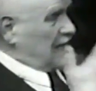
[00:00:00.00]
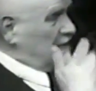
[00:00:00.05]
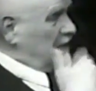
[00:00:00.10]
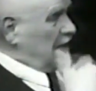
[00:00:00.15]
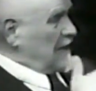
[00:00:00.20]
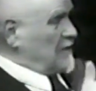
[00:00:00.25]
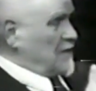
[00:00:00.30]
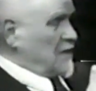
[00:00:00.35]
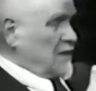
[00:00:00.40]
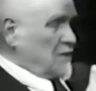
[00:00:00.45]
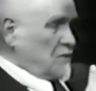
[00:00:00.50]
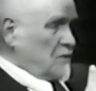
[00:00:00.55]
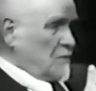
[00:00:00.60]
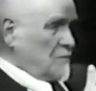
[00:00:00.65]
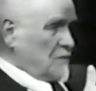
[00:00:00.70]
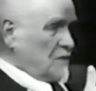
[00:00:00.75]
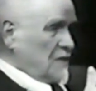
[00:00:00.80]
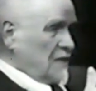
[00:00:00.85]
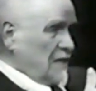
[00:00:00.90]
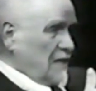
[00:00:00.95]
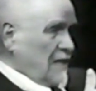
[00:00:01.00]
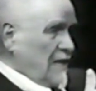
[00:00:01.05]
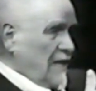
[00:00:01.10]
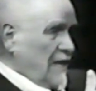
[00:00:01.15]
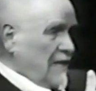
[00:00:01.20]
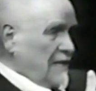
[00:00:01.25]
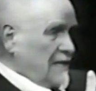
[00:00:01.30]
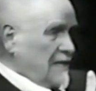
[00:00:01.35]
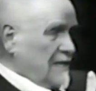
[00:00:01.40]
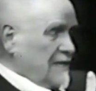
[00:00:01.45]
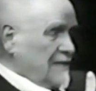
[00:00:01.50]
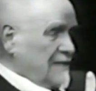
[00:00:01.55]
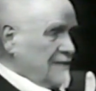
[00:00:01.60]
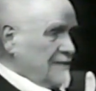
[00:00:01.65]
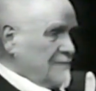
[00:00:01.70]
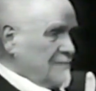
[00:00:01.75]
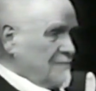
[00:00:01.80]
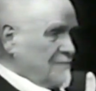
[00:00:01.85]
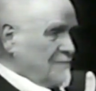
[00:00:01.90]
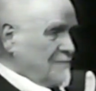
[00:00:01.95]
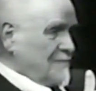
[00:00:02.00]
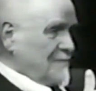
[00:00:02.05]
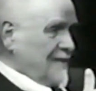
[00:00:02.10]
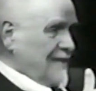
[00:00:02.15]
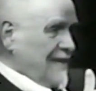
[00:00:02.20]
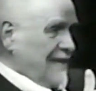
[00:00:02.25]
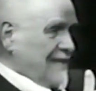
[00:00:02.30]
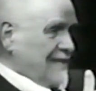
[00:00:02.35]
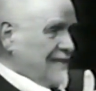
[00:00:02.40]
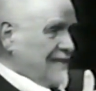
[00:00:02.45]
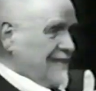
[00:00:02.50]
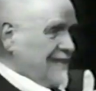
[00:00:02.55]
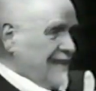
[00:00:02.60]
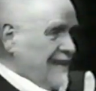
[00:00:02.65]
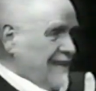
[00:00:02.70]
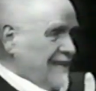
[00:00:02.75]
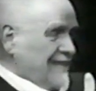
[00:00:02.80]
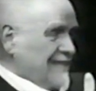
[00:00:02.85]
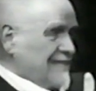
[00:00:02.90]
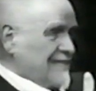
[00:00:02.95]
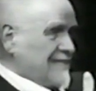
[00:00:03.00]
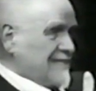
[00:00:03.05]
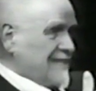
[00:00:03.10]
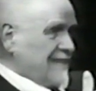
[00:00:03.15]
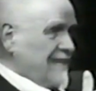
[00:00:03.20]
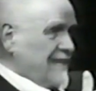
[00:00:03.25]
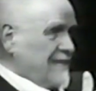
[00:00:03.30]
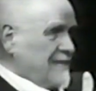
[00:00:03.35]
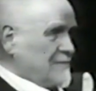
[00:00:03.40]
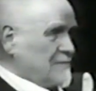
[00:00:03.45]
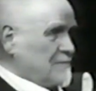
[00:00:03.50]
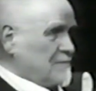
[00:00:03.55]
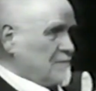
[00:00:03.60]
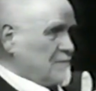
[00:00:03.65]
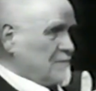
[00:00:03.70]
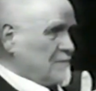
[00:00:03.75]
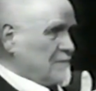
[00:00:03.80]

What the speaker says: And after something like I can say